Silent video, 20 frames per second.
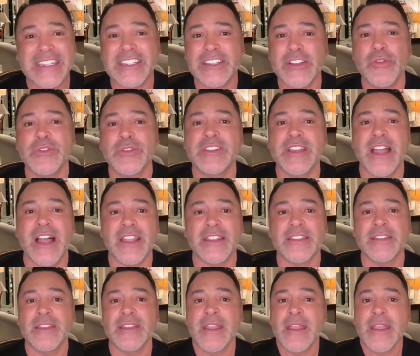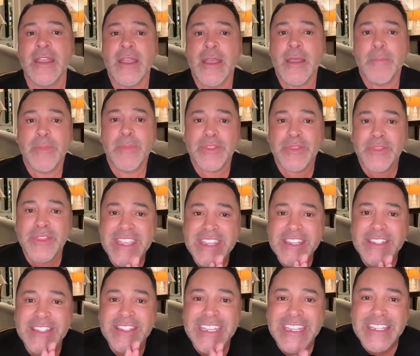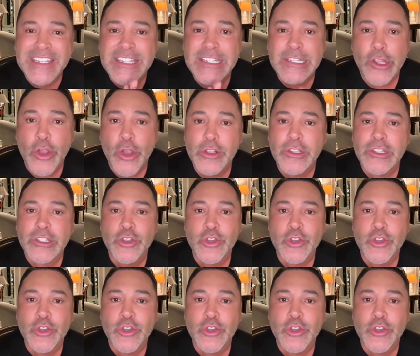list goes on. But these disloyal